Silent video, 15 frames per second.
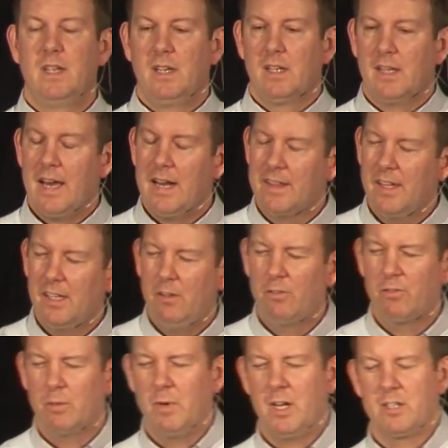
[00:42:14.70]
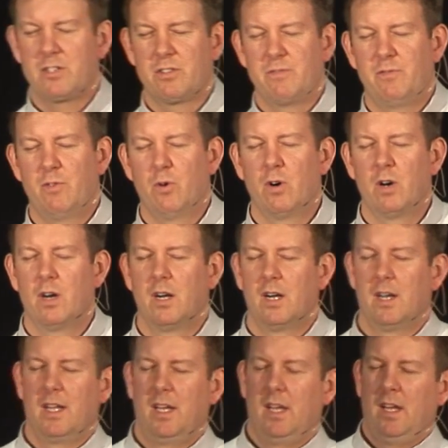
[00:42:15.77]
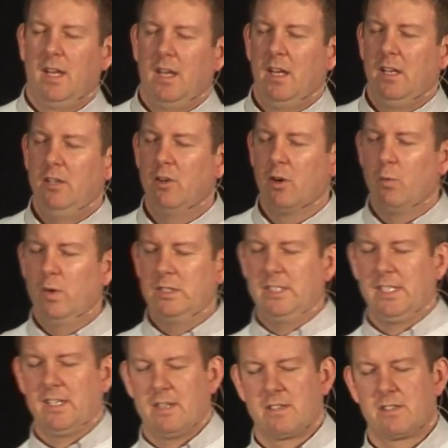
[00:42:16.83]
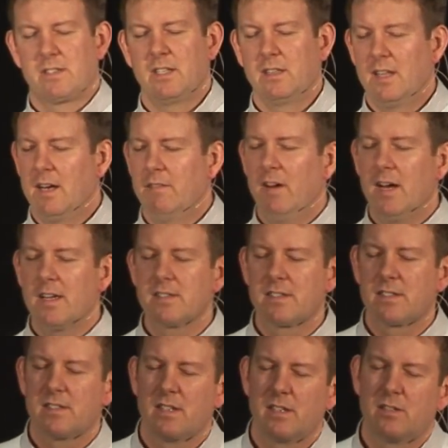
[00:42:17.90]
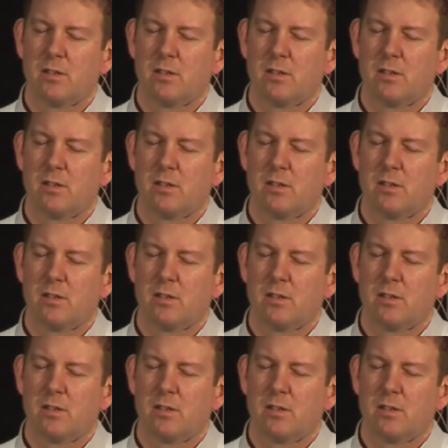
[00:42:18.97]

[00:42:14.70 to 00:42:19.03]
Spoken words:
God, I thank you so much for your willingness to love us,